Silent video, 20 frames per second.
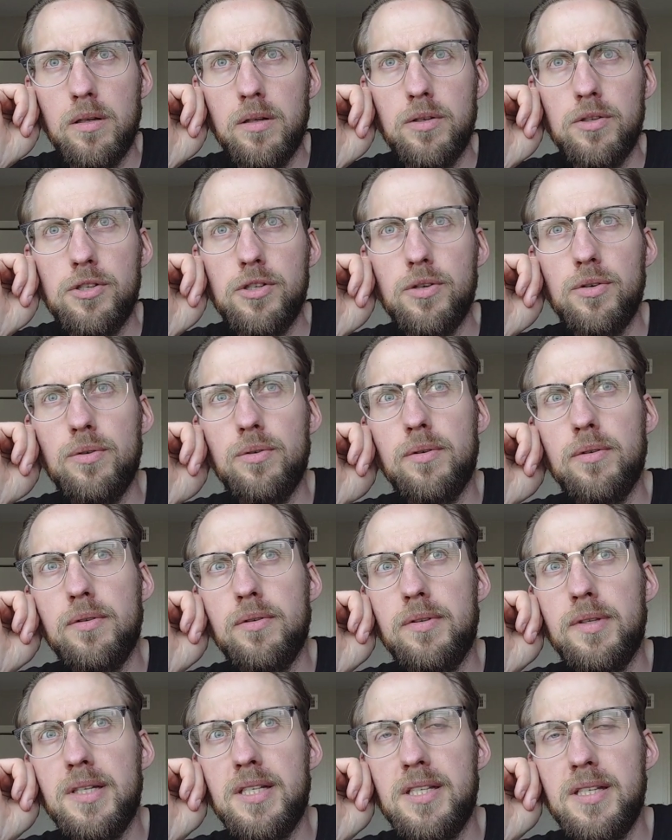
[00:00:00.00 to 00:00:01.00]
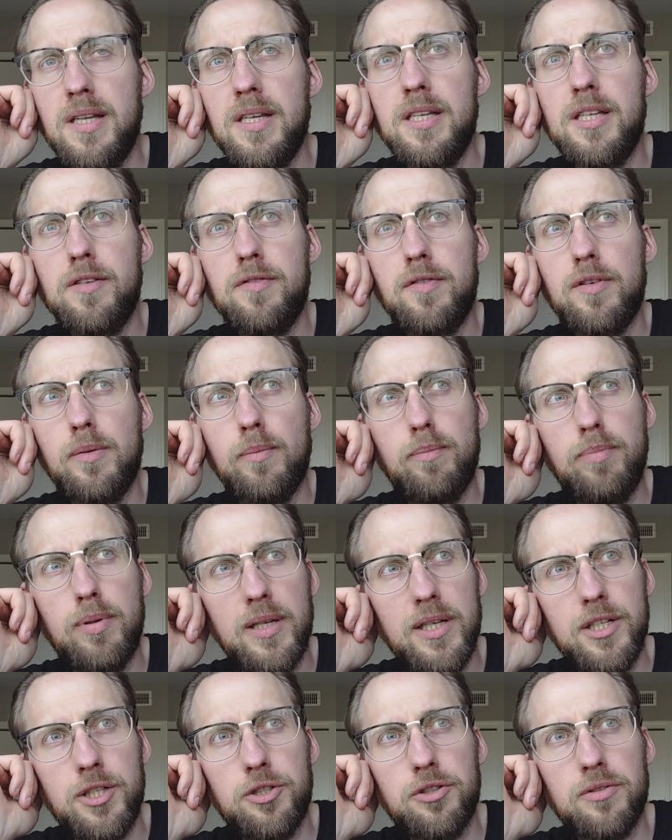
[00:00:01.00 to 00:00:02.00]
So the sense of
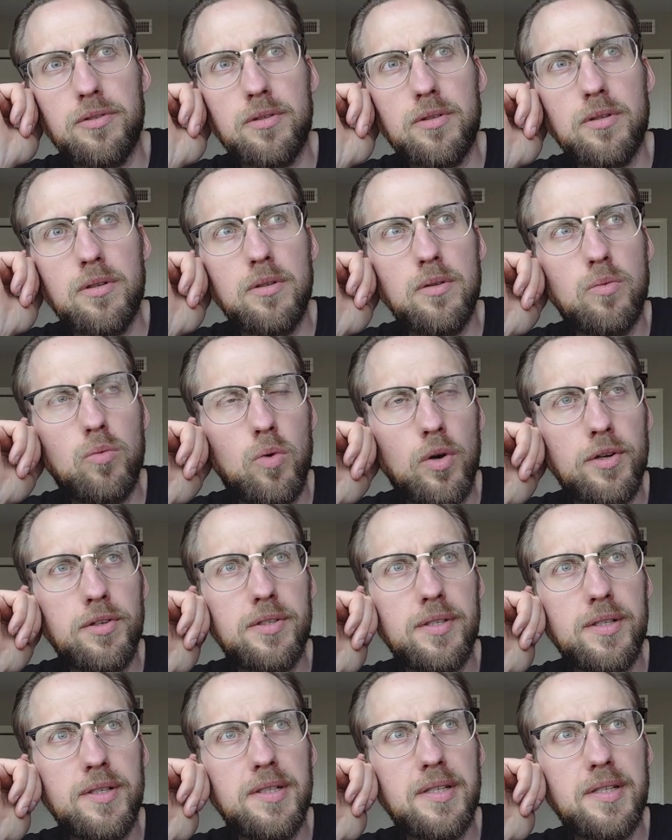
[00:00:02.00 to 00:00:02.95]
completion, wanting